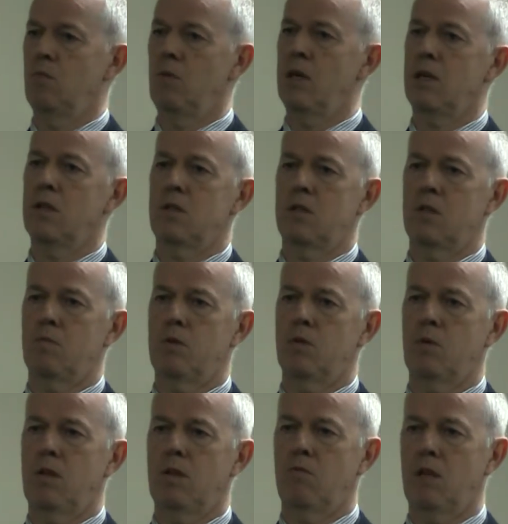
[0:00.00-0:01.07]
weaknesses
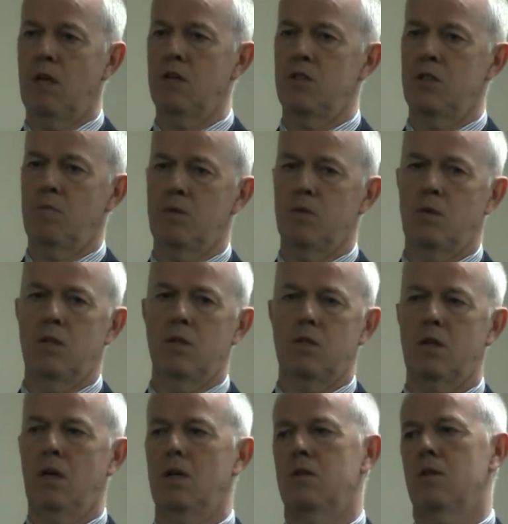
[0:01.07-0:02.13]
between the relationship between the
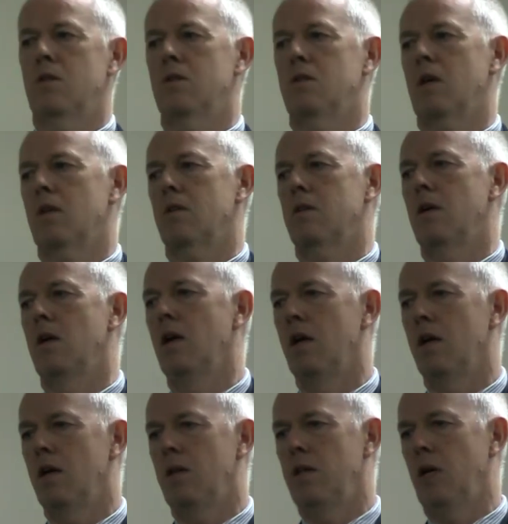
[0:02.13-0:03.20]
States and the sector,
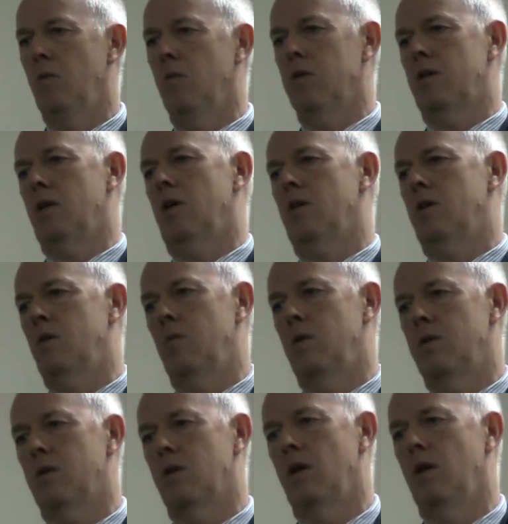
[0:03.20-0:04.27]
no one could argue
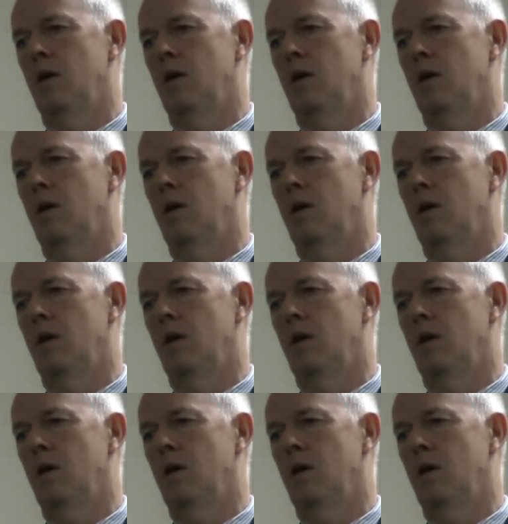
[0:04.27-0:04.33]
with.